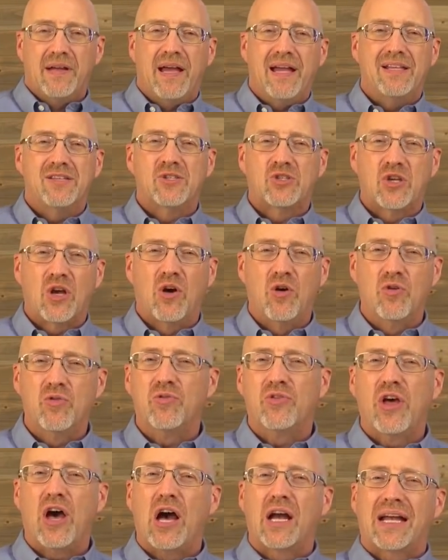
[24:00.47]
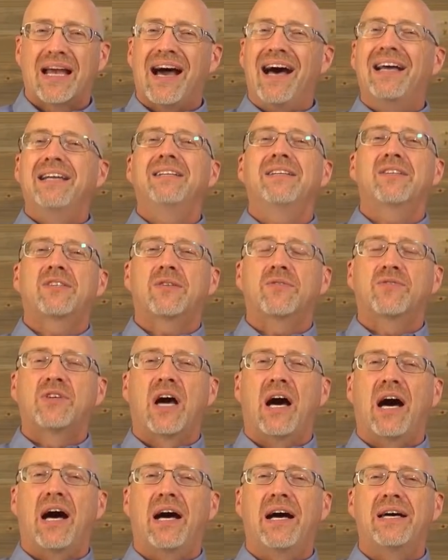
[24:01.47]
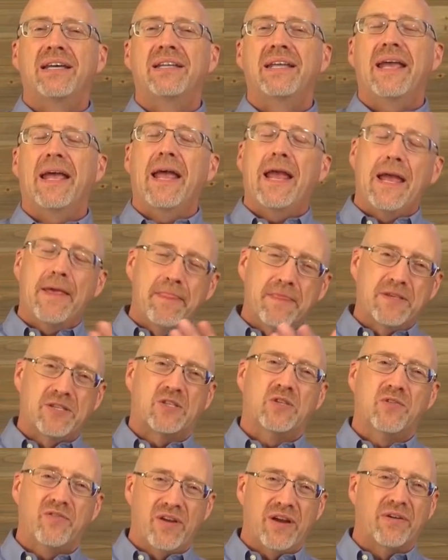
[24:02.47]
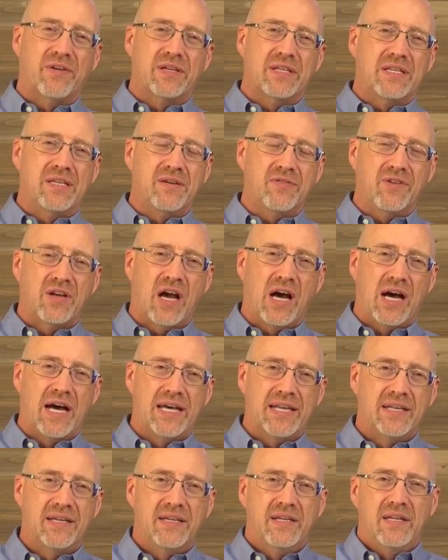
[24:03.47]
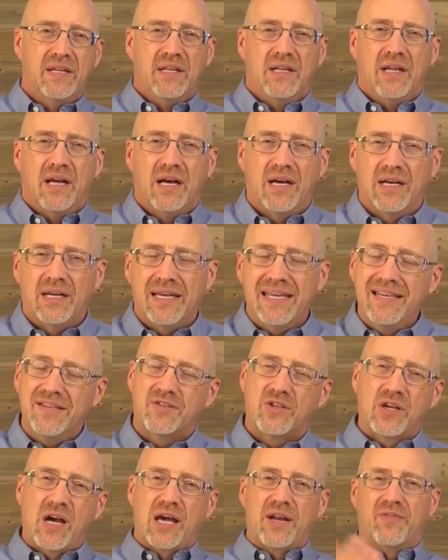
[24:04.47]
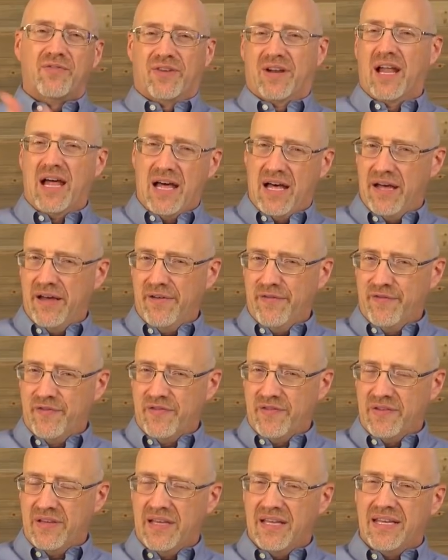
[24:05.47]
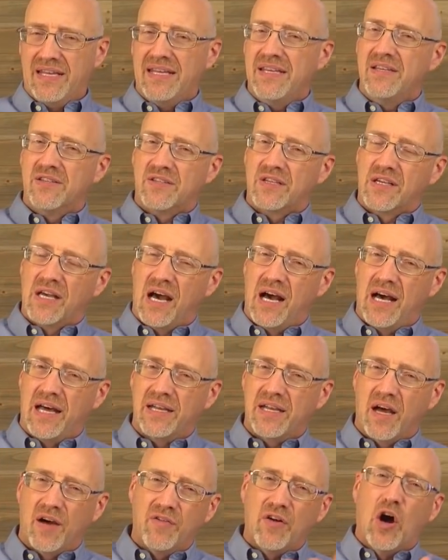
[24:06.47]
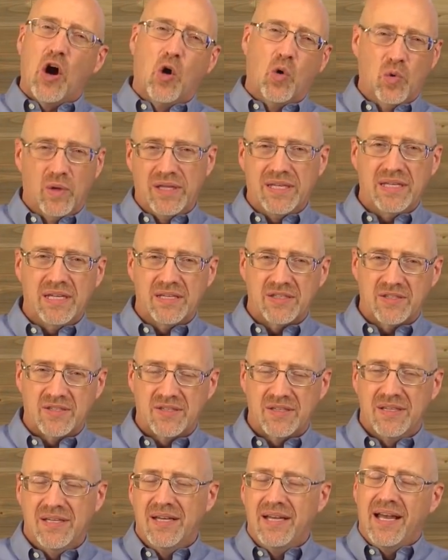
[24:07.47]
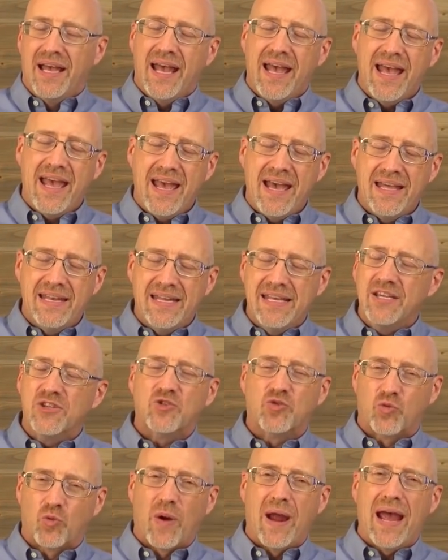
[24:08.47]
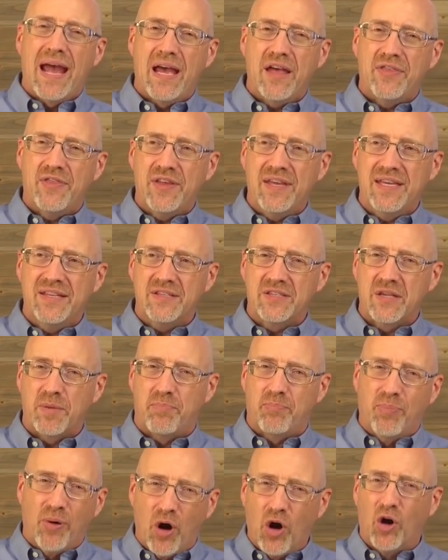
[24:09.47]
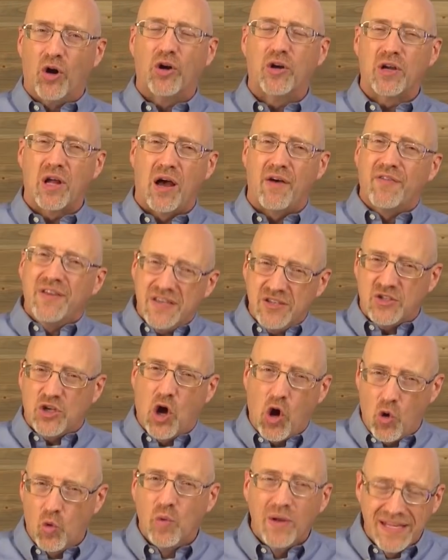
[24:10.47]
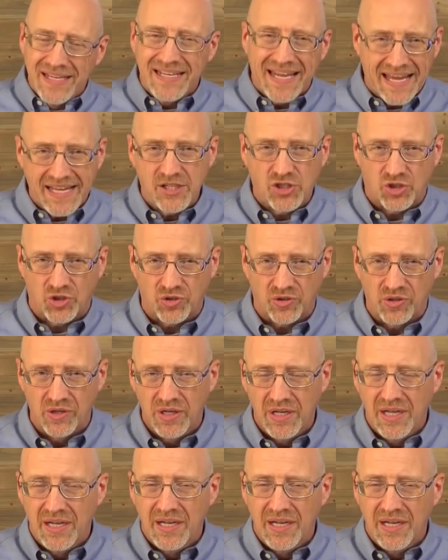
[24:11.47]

And so the kindness of God and the severity of God. Uh, he is a God of love and He is a God of holiness. And His wrath is a part of His holy nature.